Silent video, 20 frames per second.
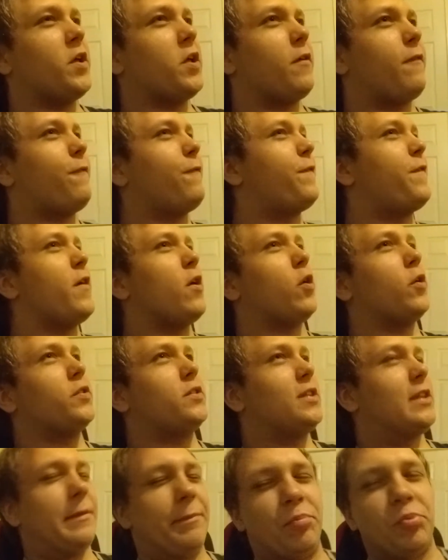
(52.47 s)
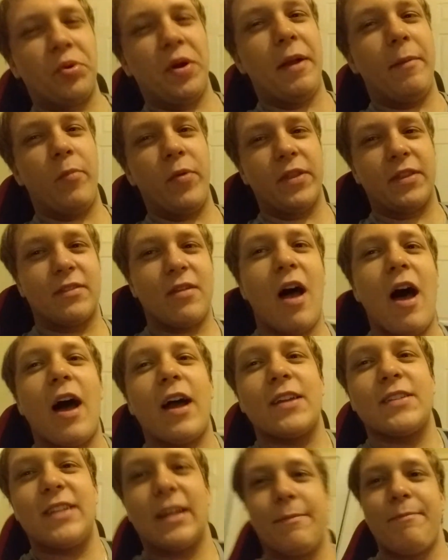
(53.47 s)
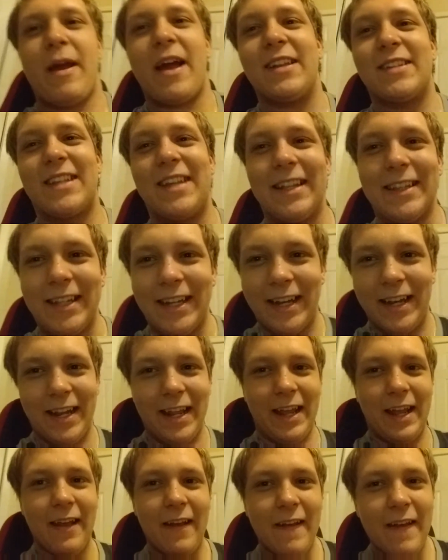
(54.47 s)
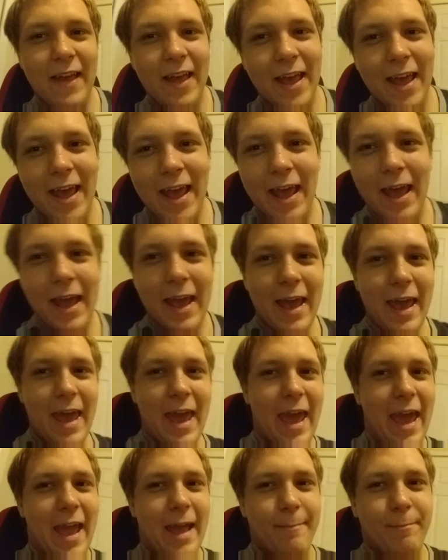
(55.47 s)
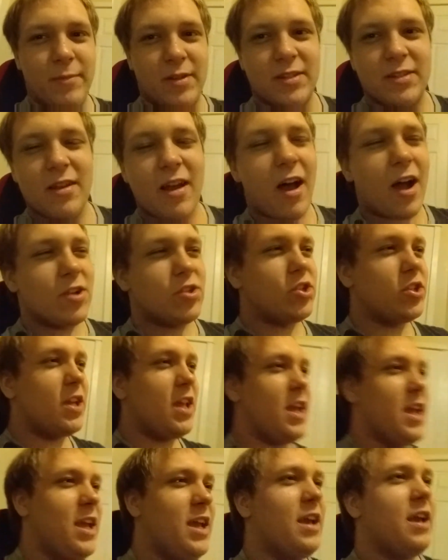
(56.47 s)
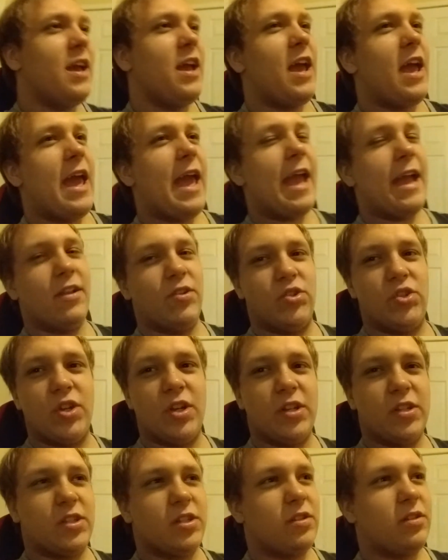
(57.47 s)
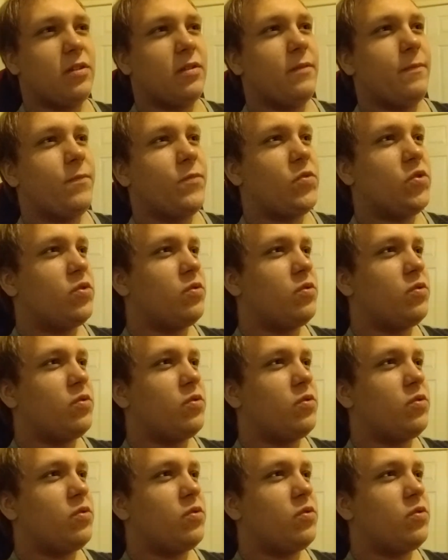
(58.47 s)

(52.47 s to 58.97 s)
filled to the brim with toxic masculinity and misogyny and sexism.